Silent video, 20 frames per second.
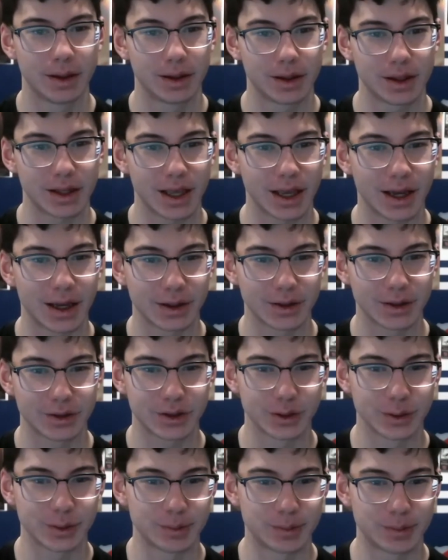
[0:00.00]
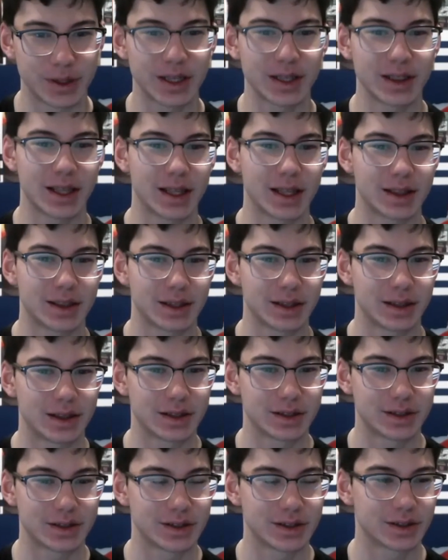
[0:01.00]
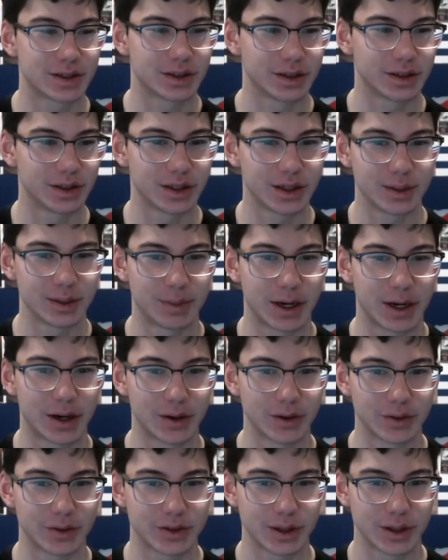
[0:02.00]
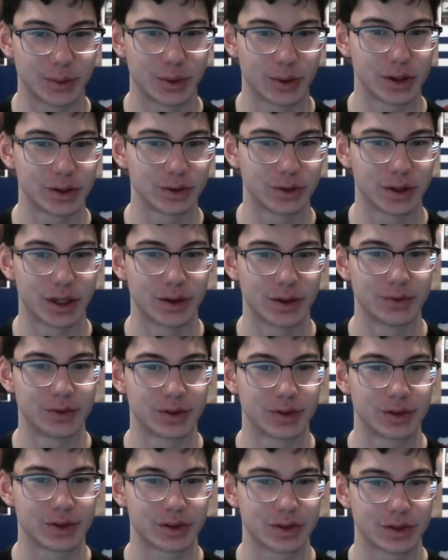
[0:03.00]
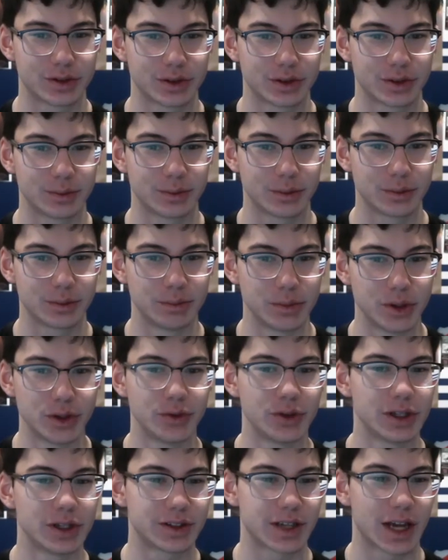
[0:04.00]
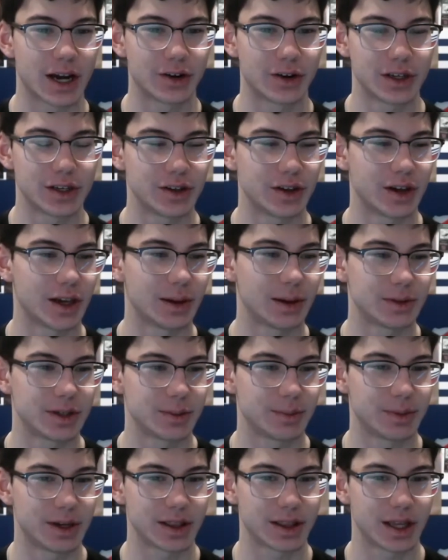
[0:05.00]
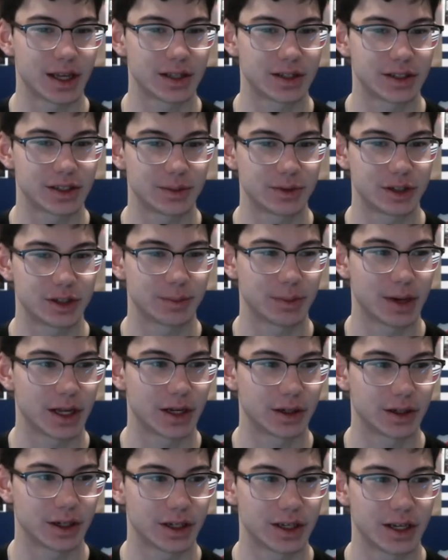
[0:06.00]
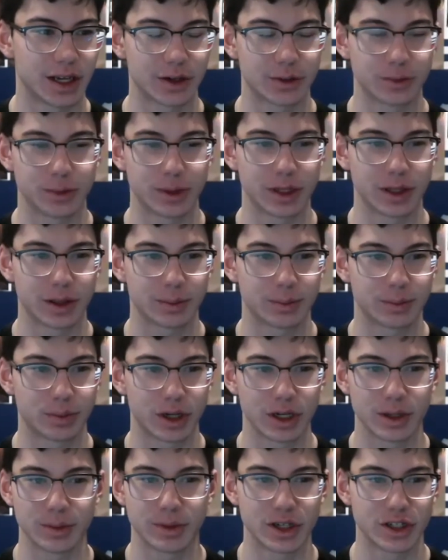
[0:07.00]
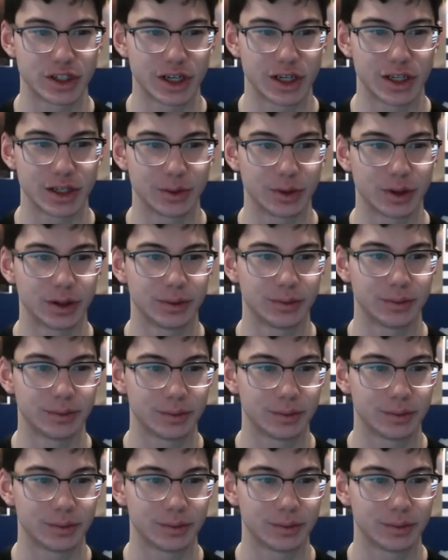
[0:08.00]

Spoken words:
Yeah, so being that this is clearly about someone who loves movies, how did you aim to make that subject matter connect with pretty much anyone?